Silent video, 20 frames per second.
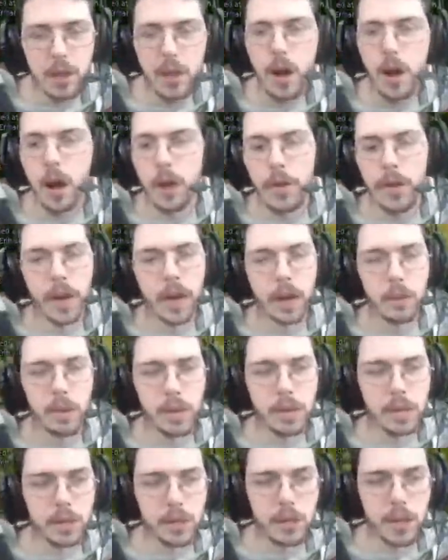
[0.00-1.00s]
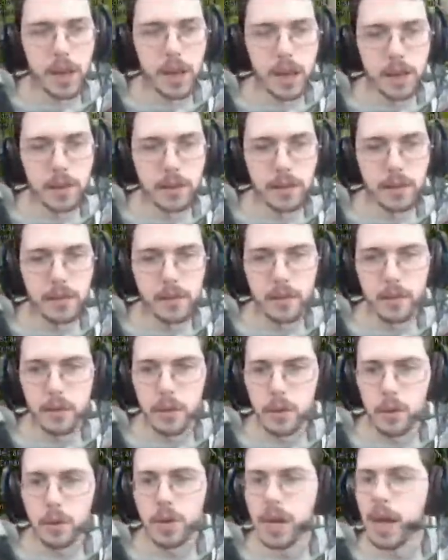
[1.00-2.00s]
all the enemies are like
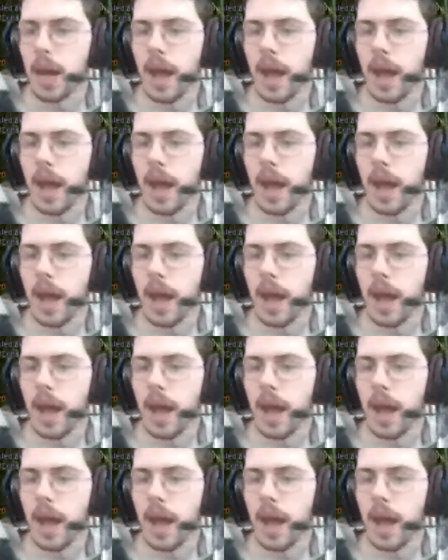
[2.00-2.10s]
you can't